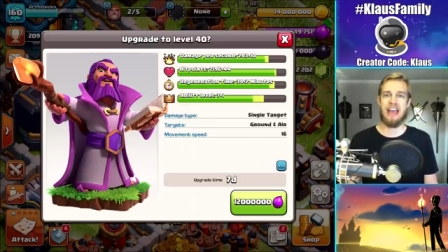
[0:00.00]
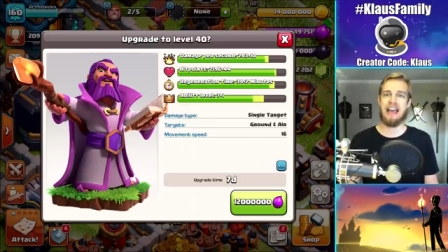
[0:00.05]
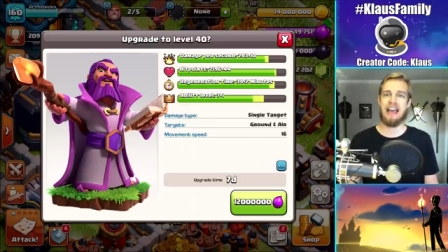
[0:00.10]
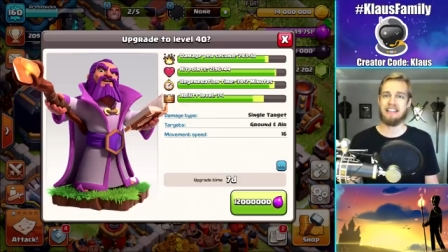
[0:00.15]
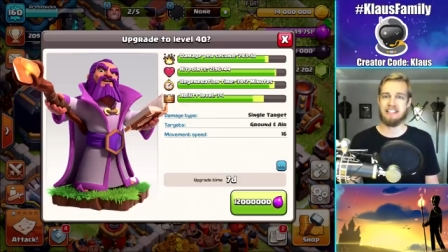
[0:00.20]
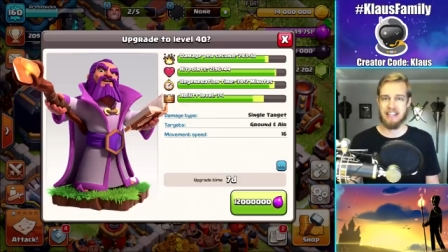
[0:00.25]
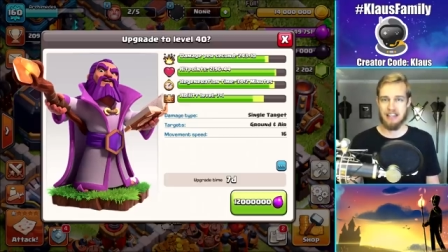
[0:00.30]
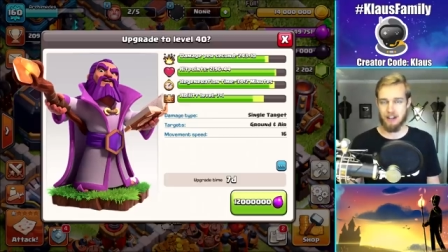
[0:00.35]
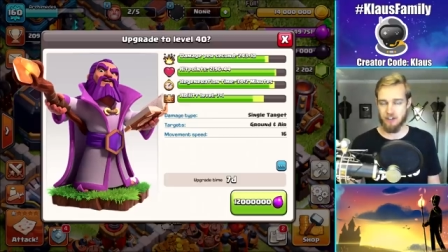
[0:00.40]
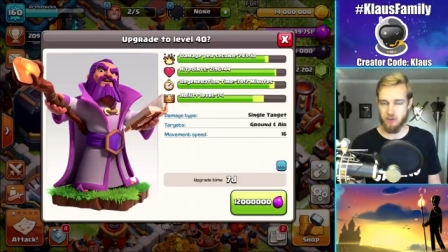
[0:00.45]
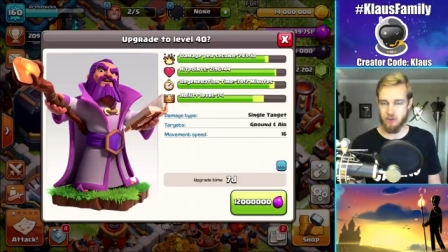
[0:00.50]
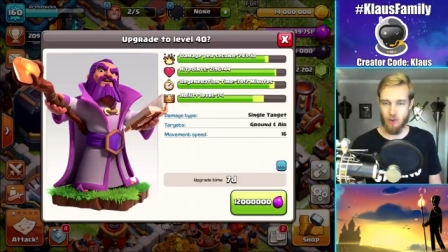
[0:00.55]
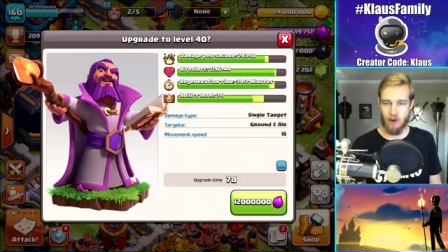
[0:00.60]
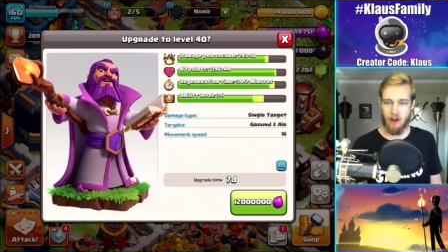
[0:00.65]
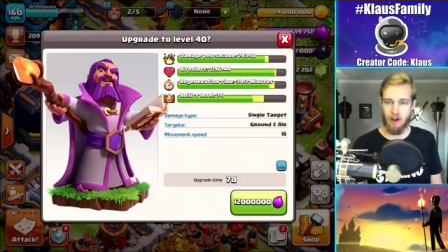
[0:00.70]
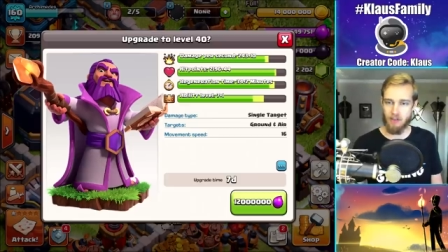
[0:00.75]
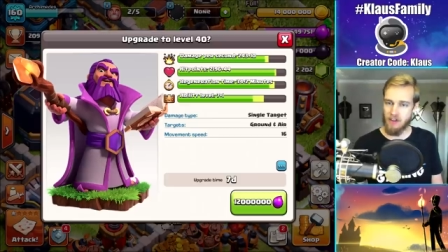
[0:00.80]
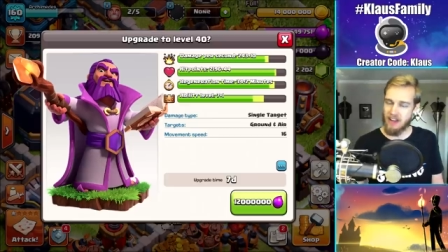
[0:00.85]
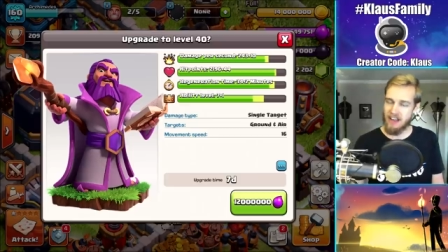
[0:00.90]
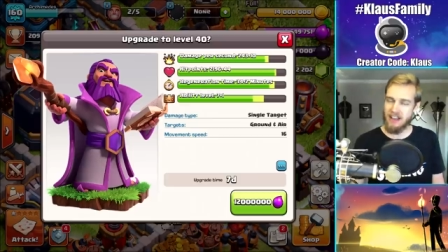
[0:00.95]
at Town Hall
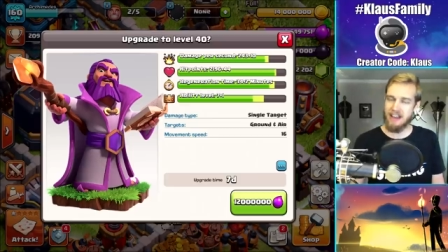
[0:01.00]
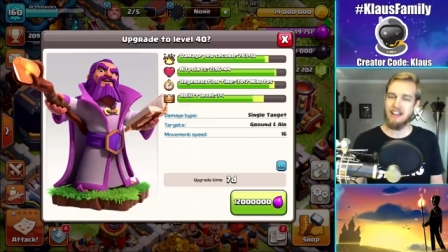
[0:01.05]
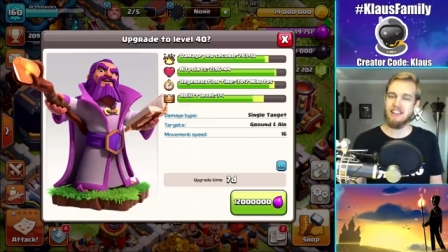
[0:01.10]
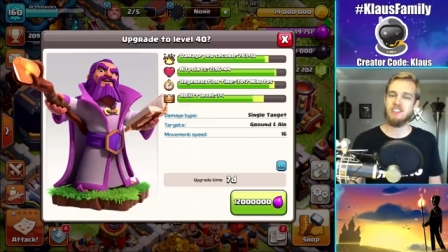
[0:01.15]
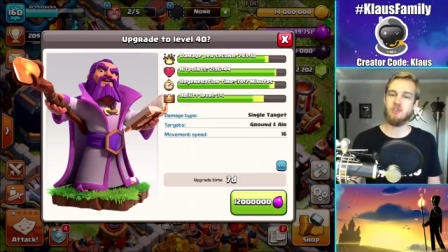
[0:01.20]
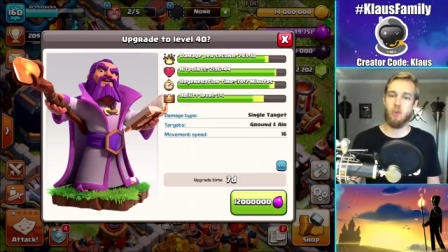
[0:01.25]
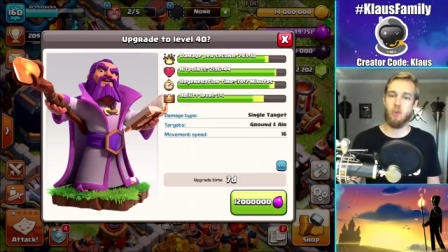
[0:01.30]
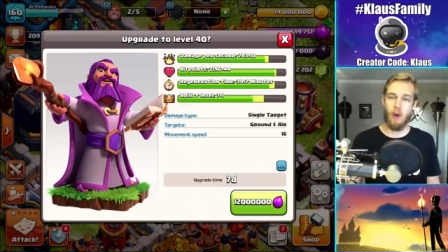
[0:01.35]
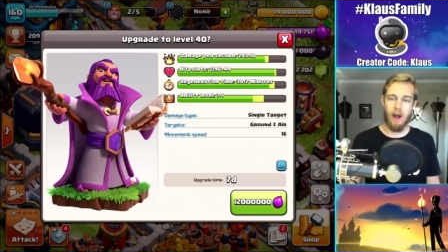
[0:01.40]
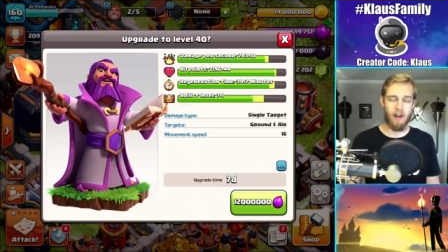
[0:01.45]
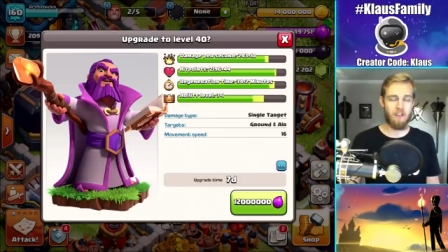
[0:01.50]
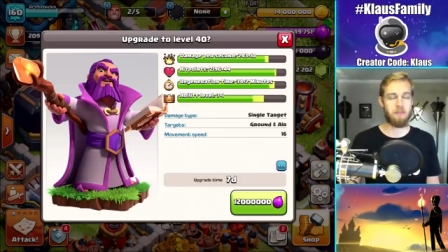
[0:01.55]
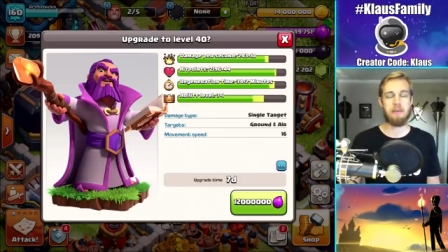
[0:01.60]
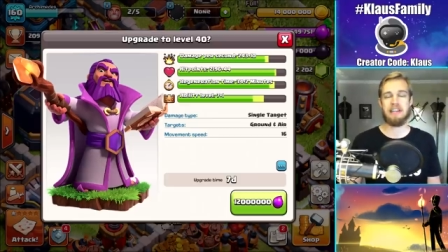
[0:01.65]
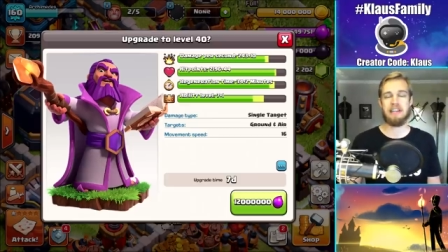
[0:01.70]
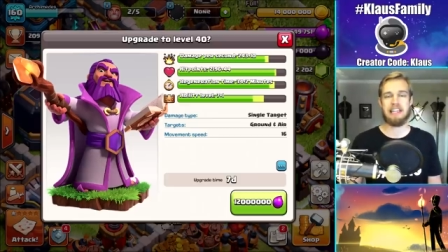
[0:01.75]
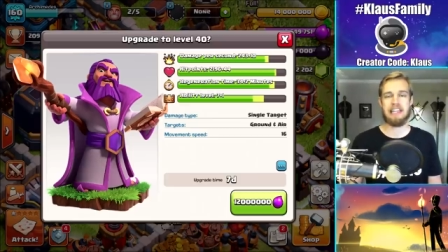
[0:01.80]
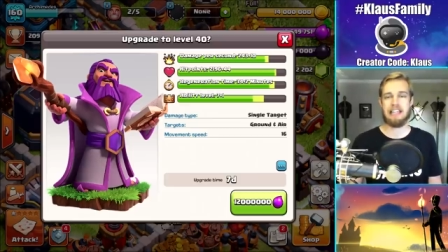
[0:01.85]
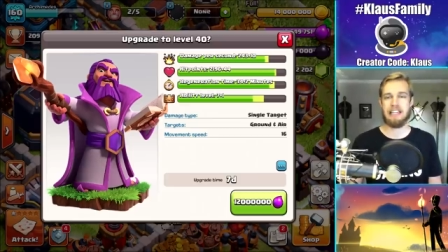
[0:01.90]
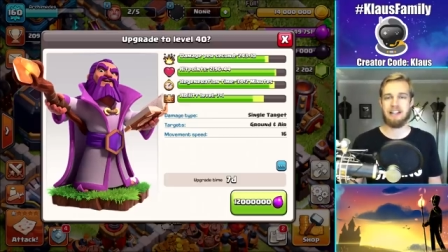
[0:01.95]
12, 12
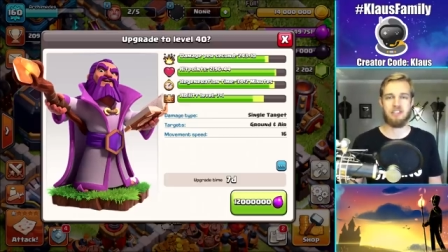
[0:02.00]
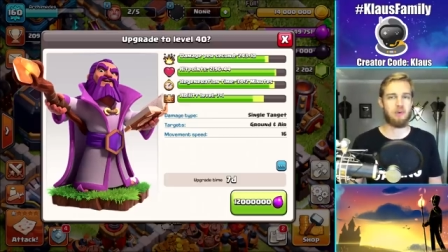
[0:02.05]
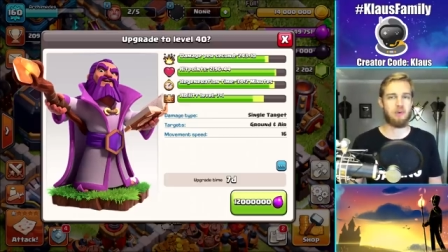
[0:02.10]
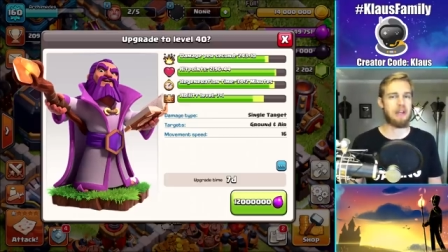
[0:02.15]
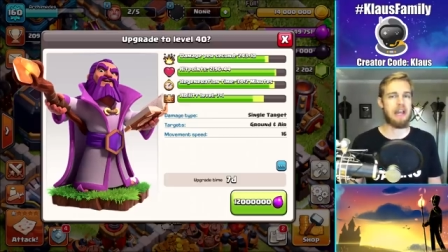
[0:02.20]
million elixir.